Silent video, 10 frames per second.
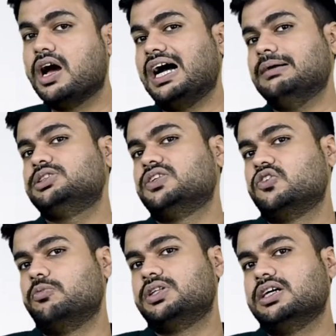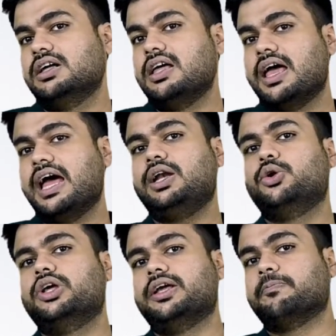I am Shiv Gupta, and
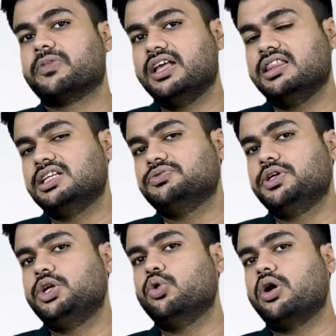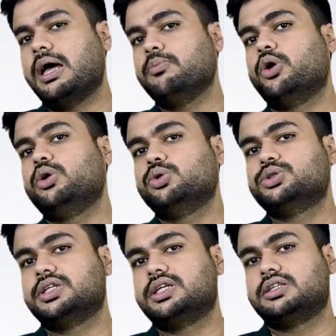today in this video I am going to
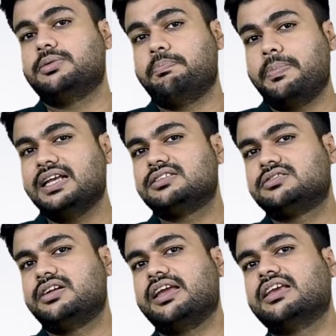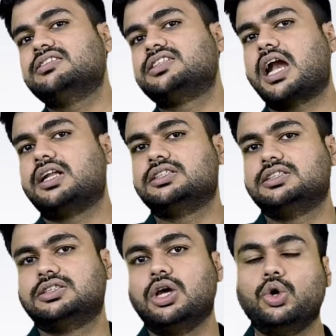share the best ranking
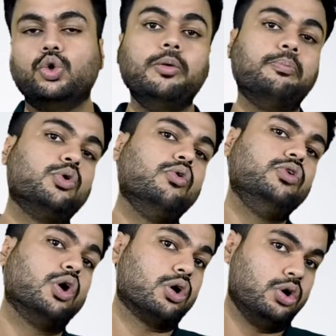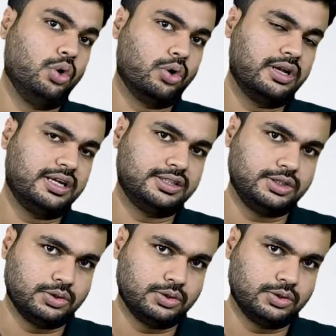strategies to improve your local SEO.